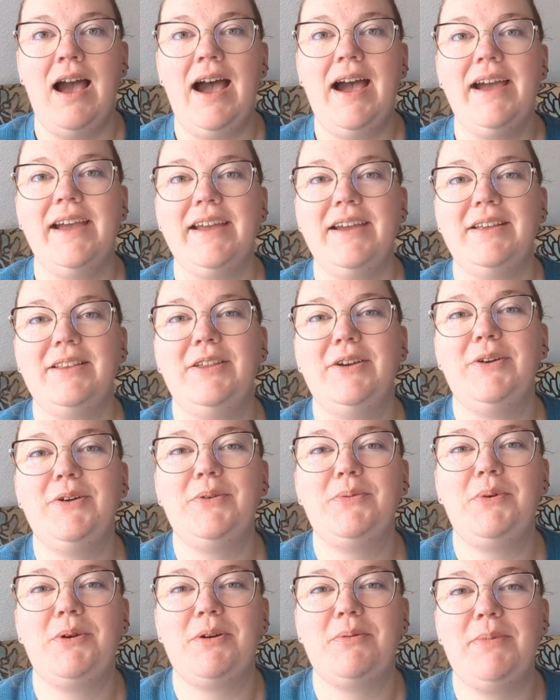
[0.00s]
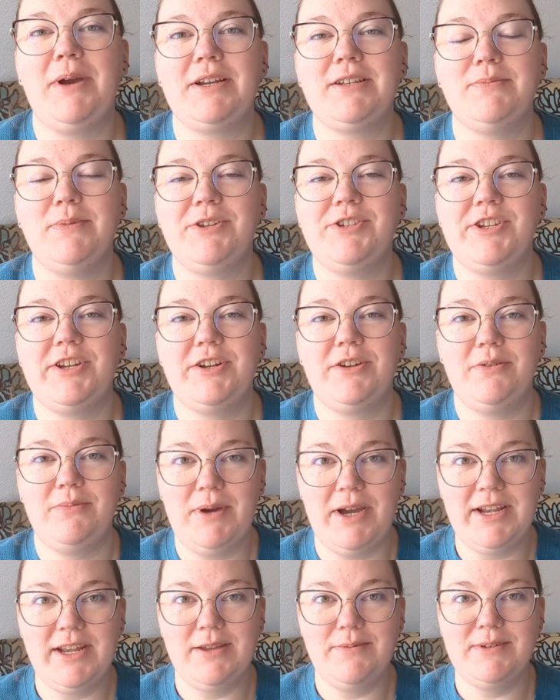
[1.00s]
Hi, hello, and welcome back to my channel.
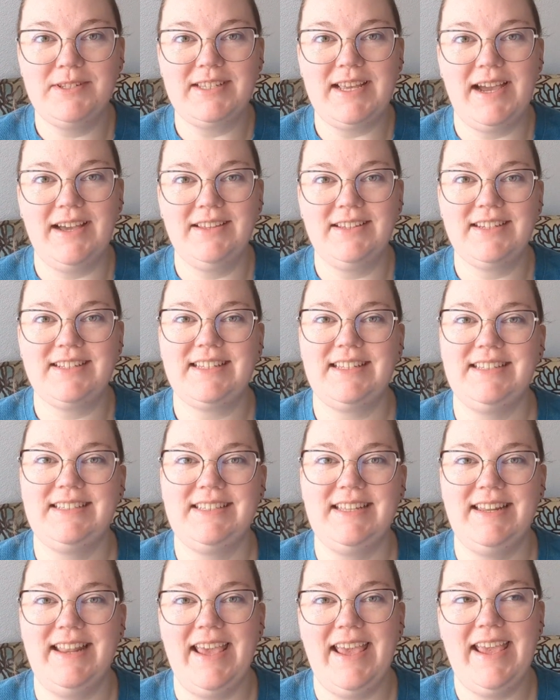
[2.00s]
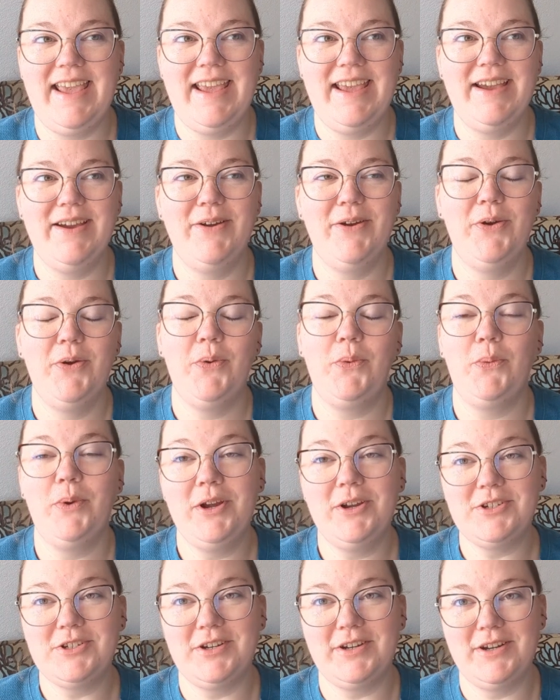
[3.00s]
My name is Alex, and today we
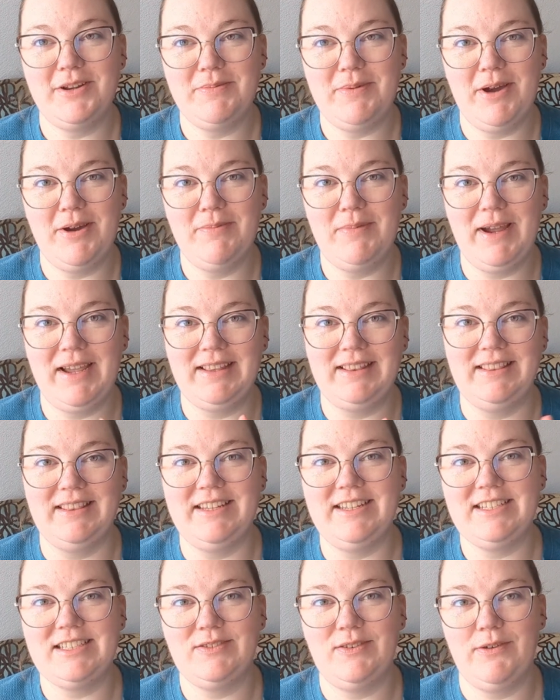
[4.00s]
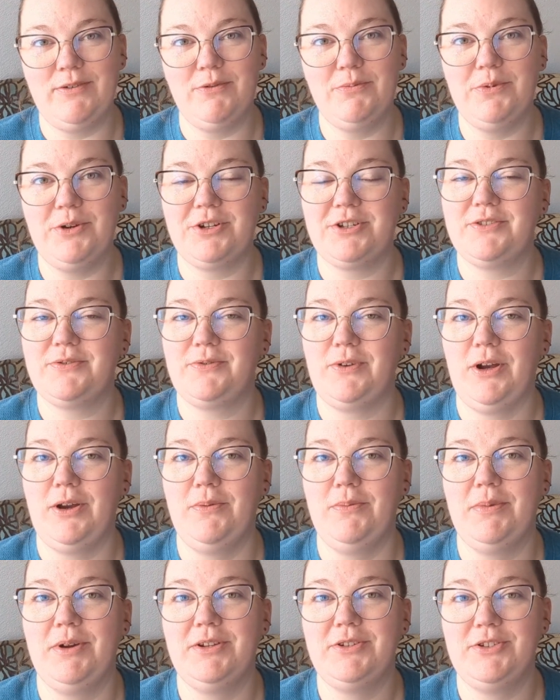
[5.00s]
are talking about my least favorite books
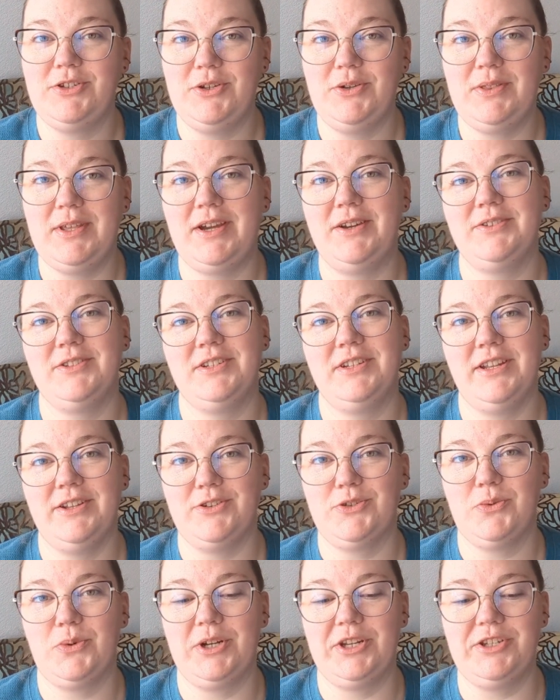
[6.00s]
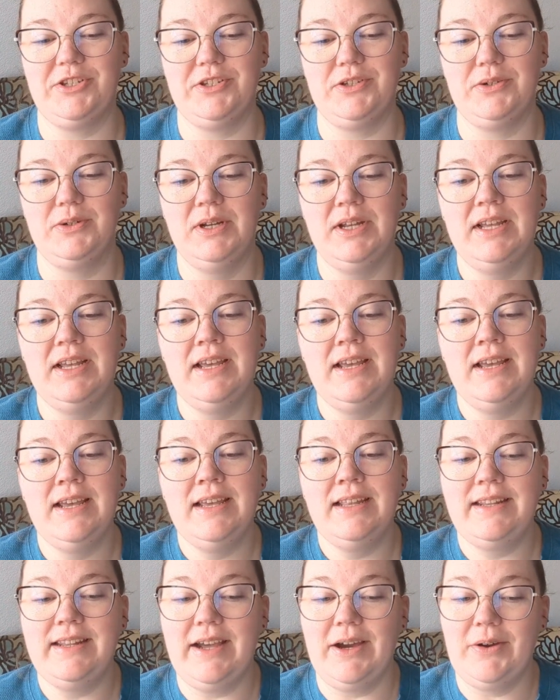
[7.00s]
from 2022.
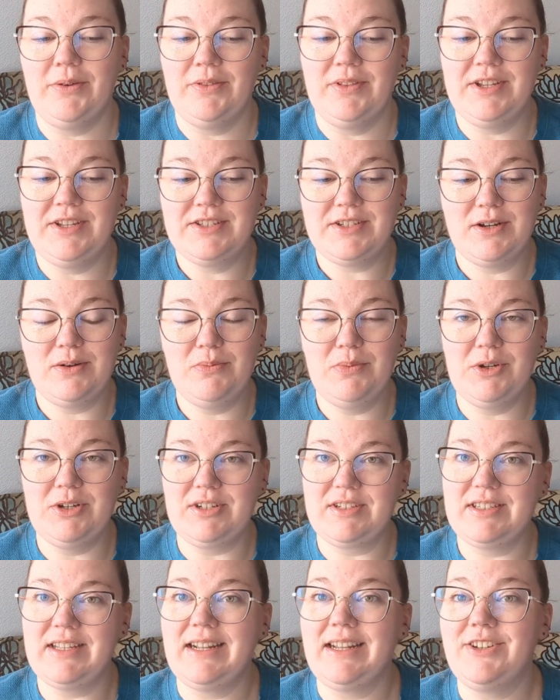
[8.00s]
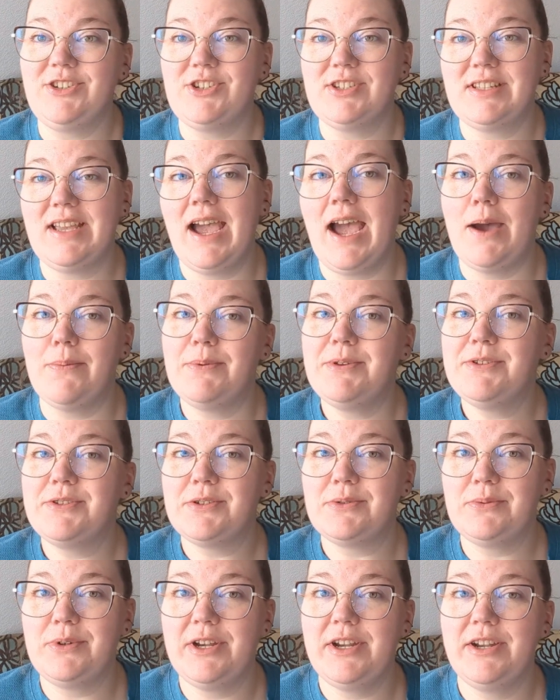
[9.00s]
Now, these are books that I just happened
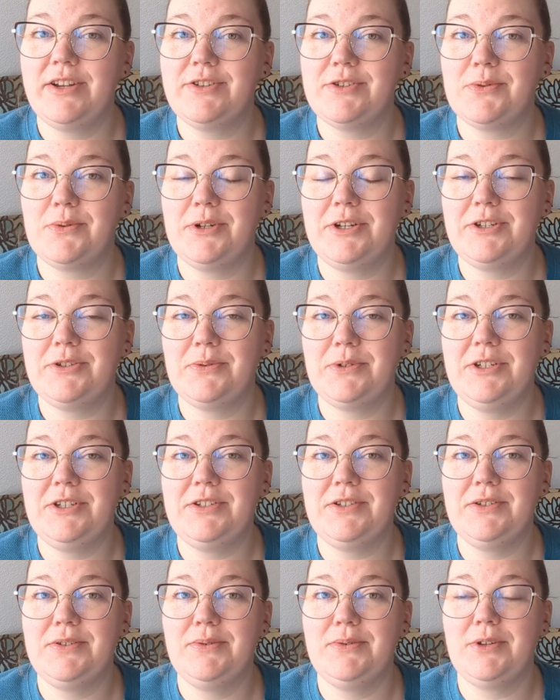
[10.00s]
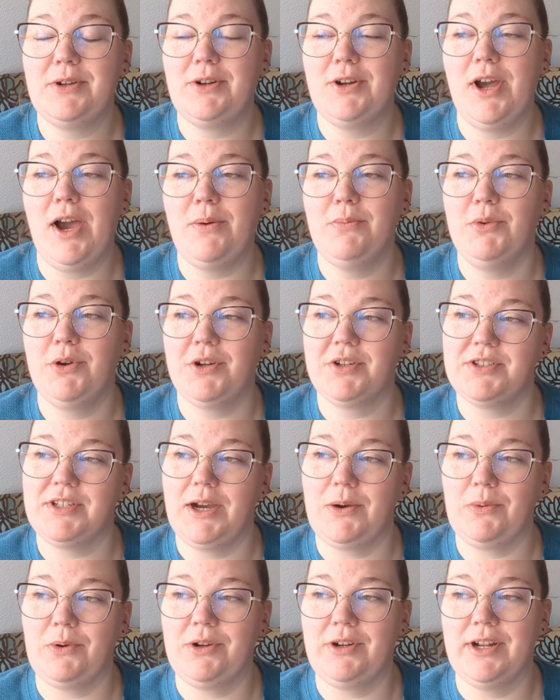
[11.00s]
to read in 2022. They're not books
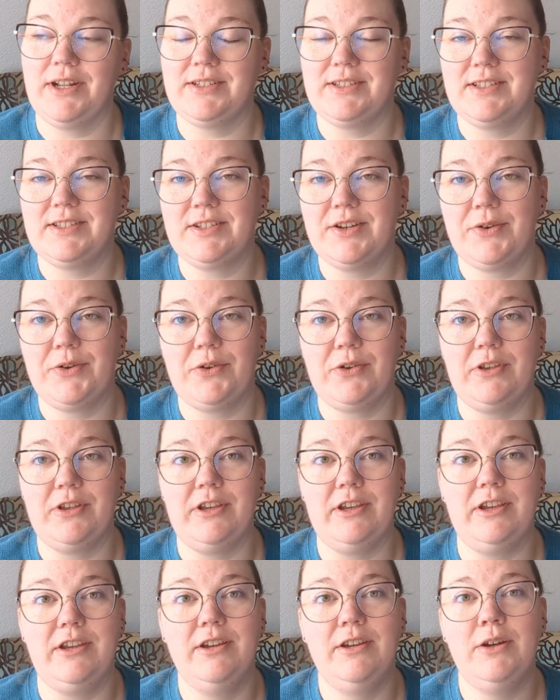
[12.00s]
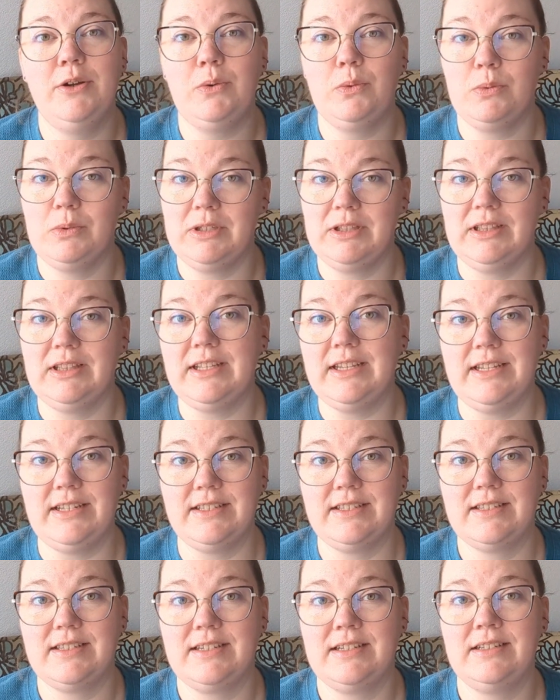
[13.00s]
that were necessarily
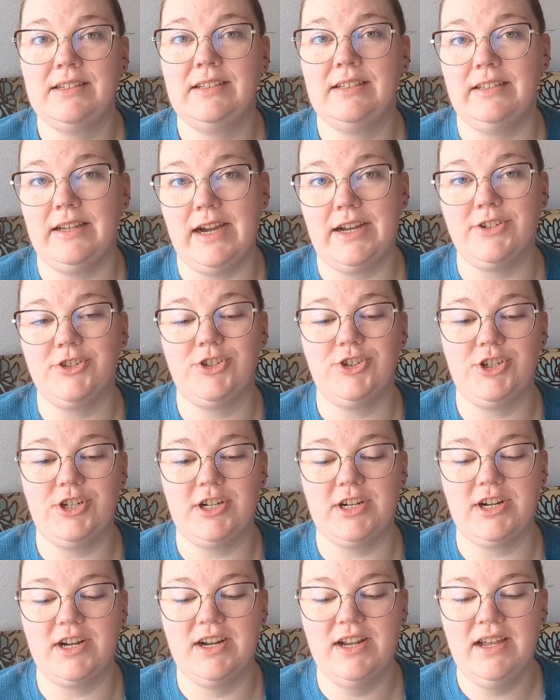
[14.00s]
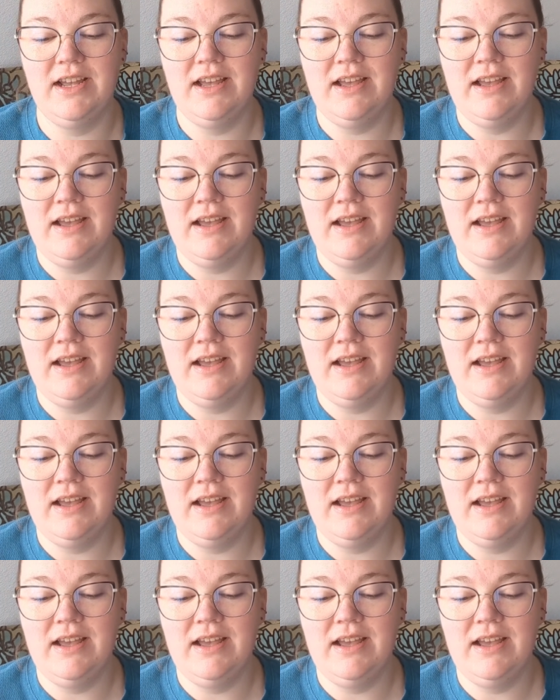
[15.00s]
released last year.